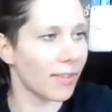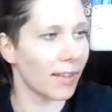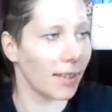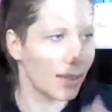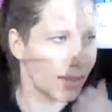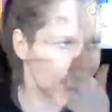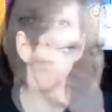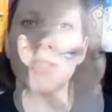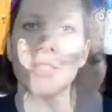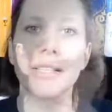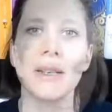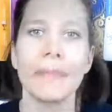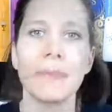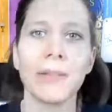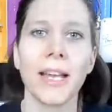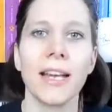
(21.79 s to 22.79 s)
Hey, what's
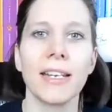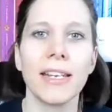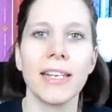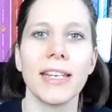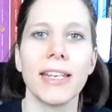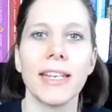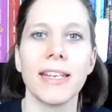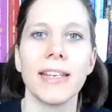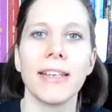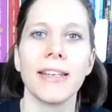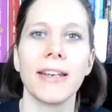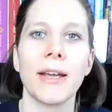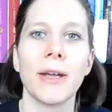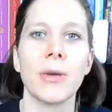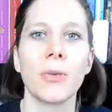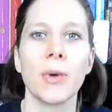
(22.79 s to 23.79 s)
up, Danny here,
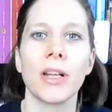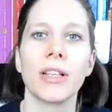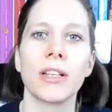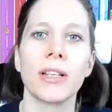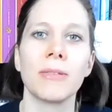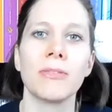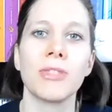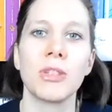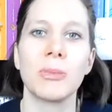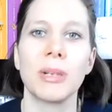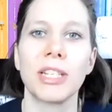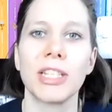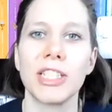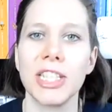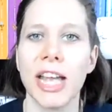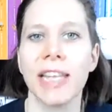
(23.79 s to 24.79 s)
and welcome to
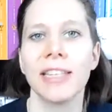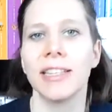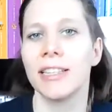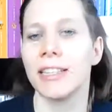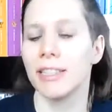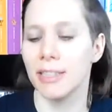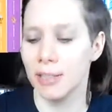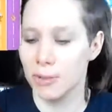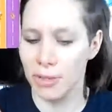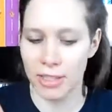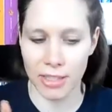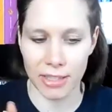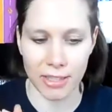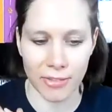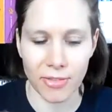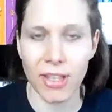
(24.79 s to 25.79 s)
my channel and to
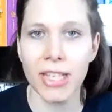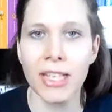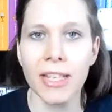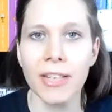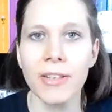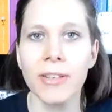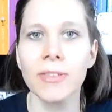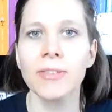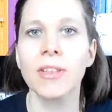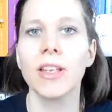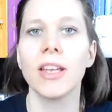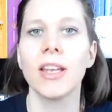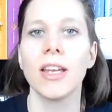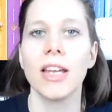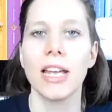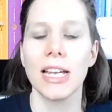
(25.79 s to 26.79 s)
another video.
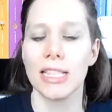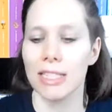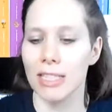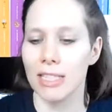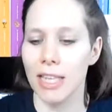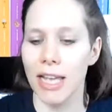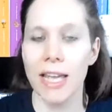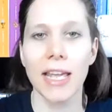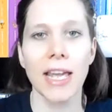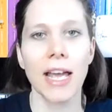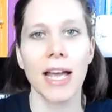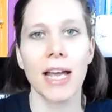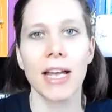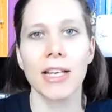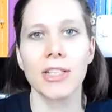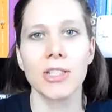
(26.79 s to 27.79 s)
Today
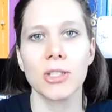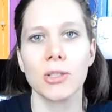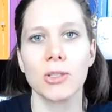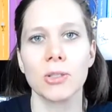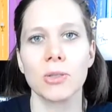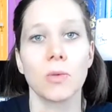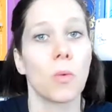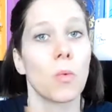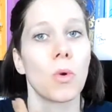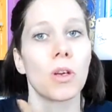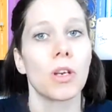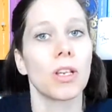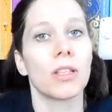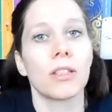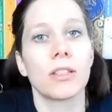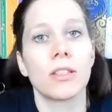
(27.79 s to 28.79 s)
I just want
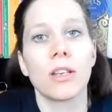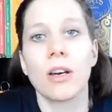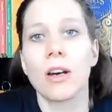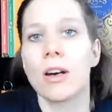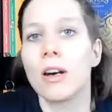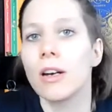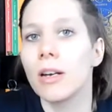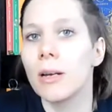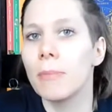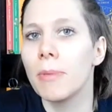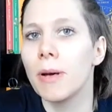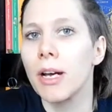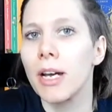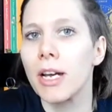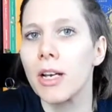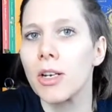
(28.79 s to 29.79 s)
to talk
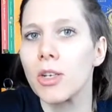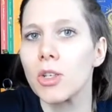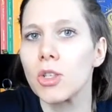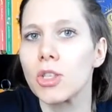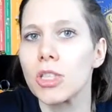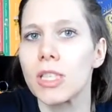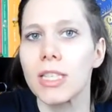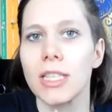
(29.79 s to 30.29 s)
about